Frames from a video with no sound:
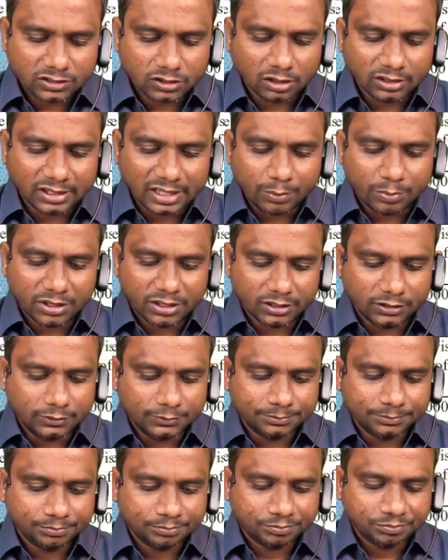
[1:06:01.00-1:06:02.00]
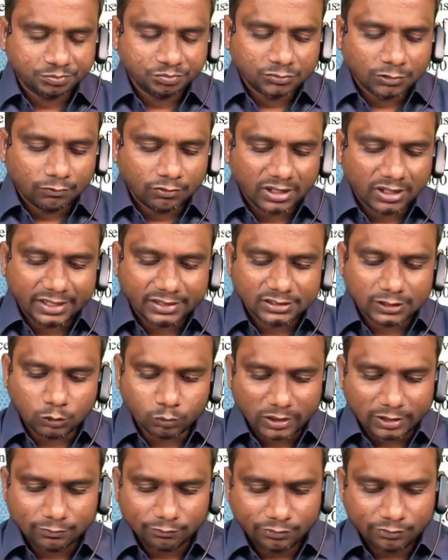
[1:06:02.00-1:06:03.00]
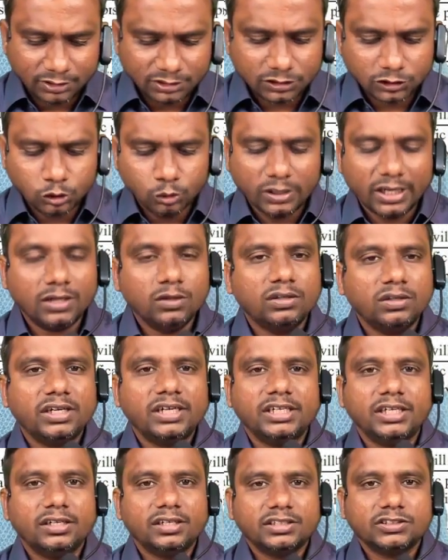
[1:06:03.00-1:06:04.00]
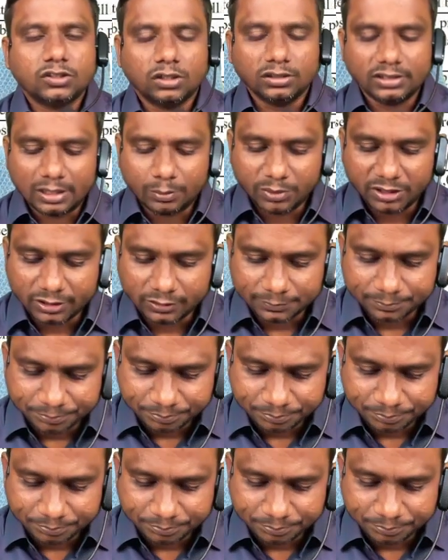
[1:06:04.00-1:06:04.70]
on capital for X and Y? First, you calculate interest on capital.